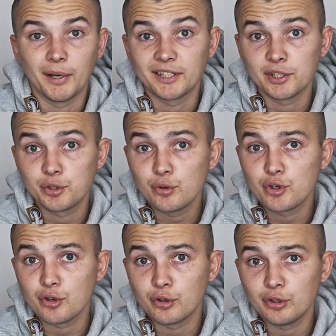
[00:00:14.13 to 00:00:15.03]
But as
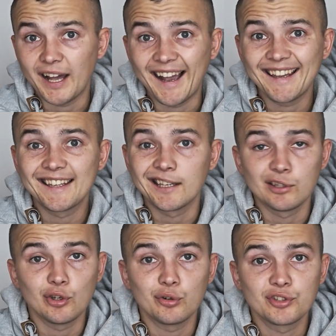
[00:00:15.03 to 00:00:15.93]
usual, I
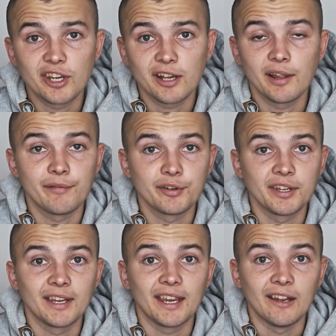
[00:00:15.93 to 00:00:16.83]
cannot tell
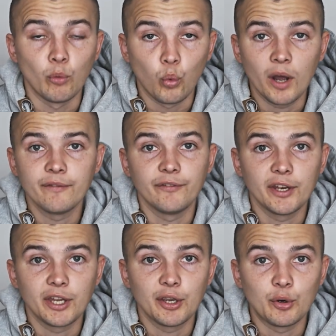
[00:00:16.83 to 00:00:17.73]
everything in one
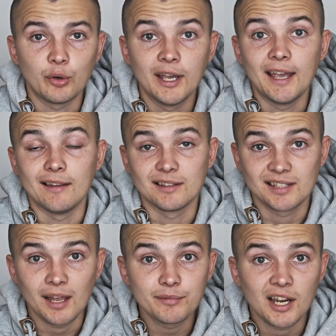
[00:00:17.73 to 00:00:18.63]
video, and
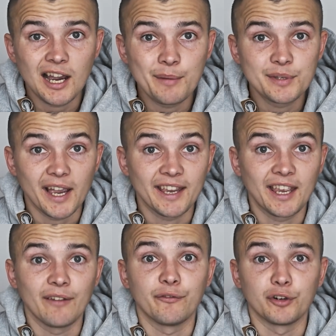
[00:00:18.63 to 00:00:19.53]
sometimes I
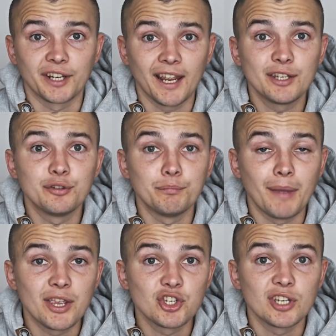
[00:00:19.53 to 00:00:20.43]
can forget to
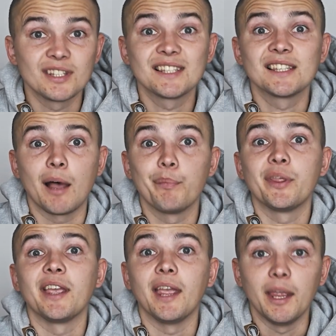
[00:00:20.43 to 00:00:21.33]
mention
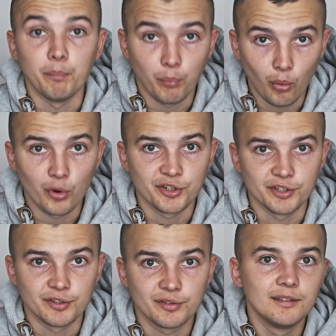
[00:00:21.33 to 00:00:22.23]
something
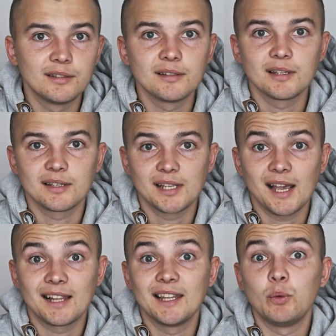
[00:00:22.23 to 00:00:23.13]
important. This is
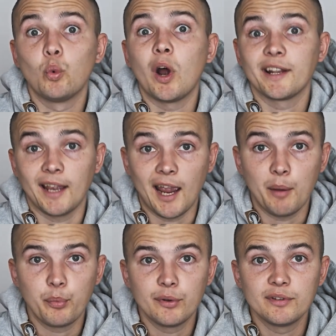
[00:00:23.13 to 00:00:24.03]
exactly what
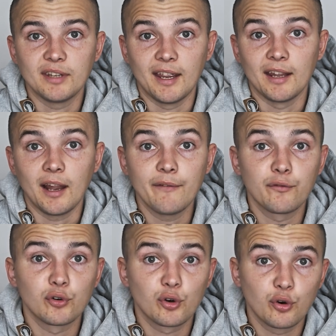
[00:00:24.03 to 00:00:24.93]
happened, and I
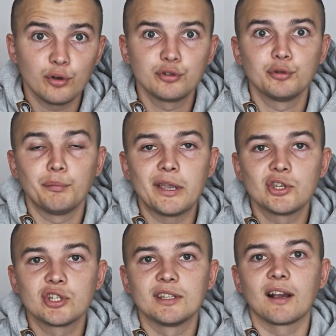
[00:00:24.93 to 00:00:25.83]
forgot to
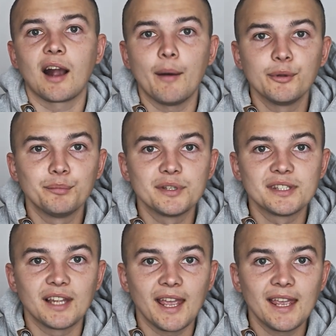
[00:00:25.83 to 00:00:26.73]
mention a common
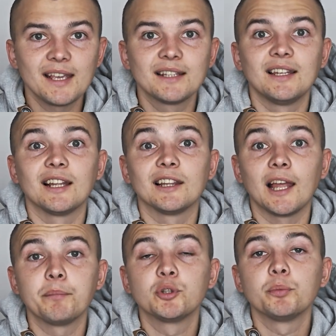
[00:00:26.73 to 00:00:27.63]
mistake that
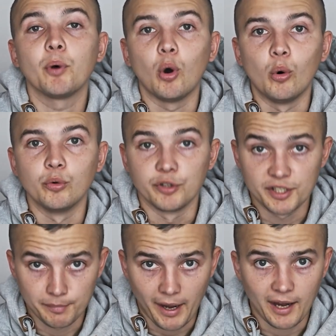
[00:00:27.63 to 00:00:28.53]
laptop
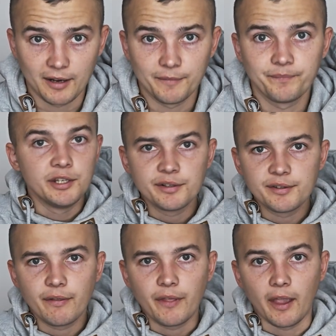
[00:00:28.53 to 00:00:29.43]
owners make.
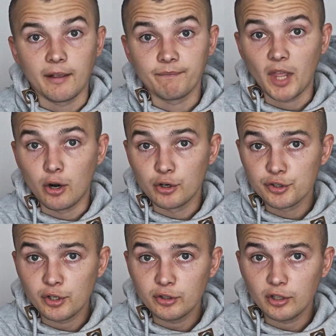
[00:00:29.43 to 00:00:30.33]
Here's the thing, a
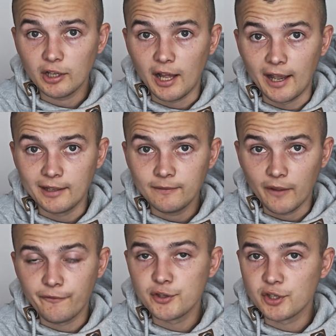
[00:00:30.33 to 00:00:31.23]
horizontal line,
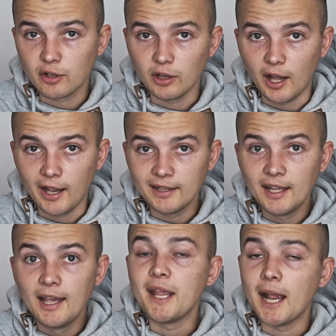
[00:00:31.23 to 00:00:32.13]
a physical line,
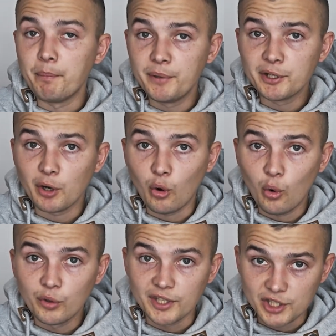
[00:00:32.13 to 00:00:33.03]
may appear
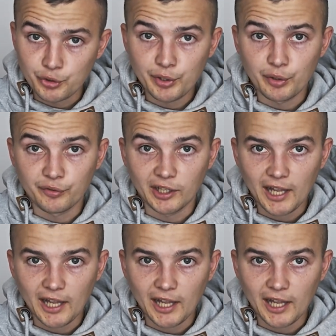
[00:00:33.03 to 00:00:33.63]
on the screen of the